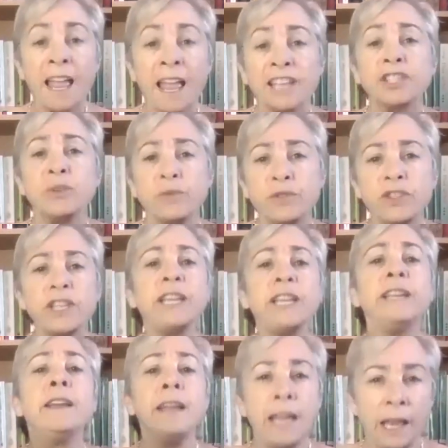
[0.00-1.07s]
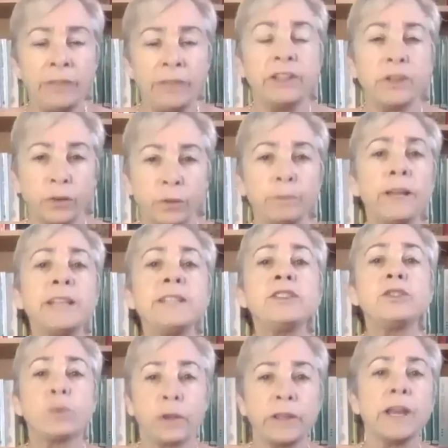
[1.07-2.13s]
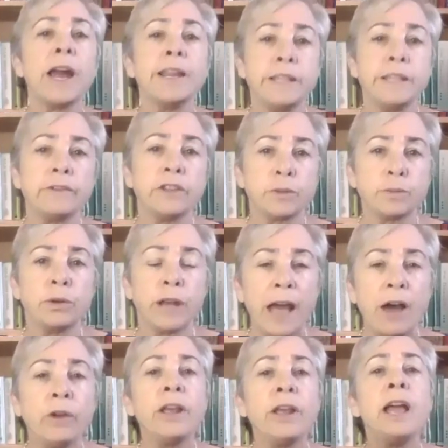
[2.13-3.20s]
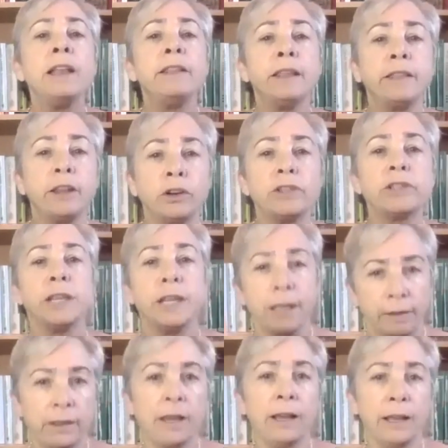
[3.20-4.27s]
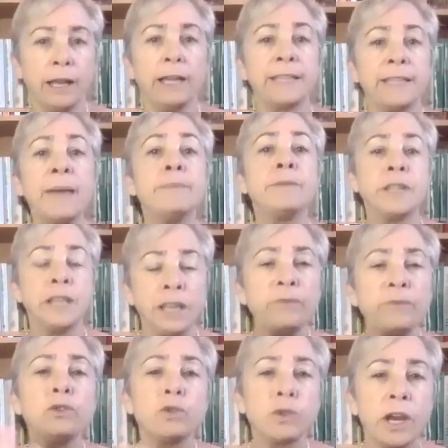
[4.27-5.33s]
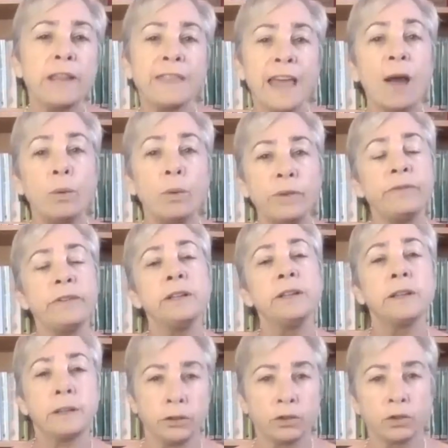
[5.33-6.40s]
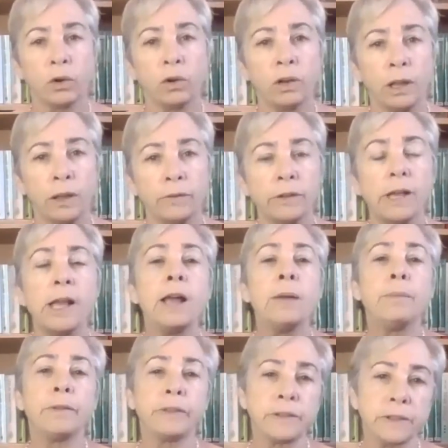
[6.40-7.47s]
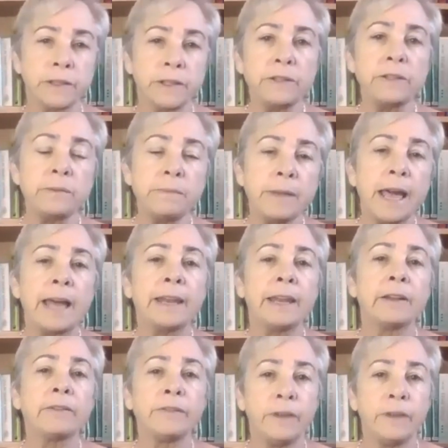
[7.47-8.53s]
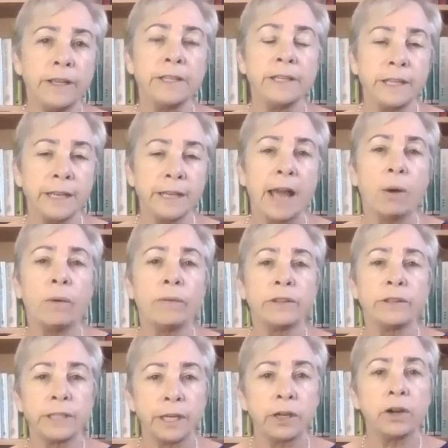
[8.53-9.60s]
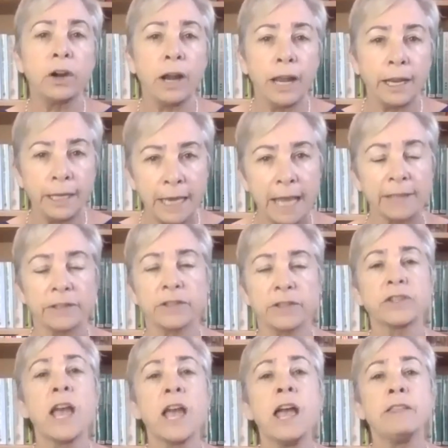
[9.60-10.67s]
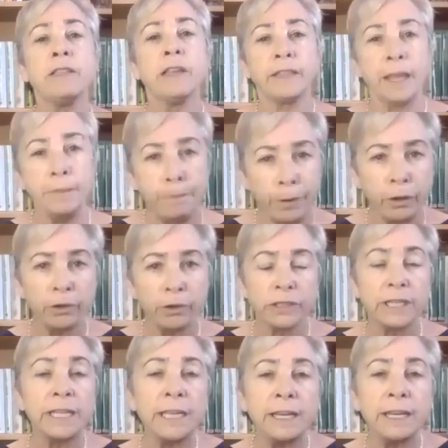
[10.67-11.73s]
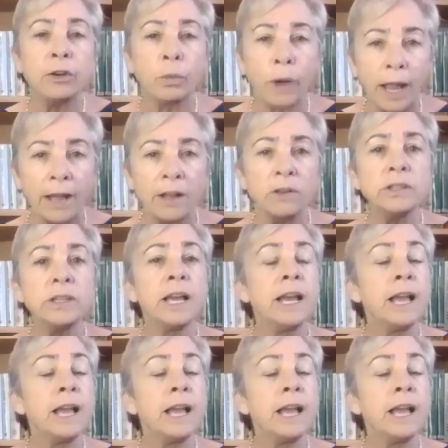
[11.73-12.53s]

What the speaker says: as you've seen in the different places where the IDF has put out, that there's the attempt to infiltrate, that we feel in control of. But the systematic finding now of the terror nests that they built in and around,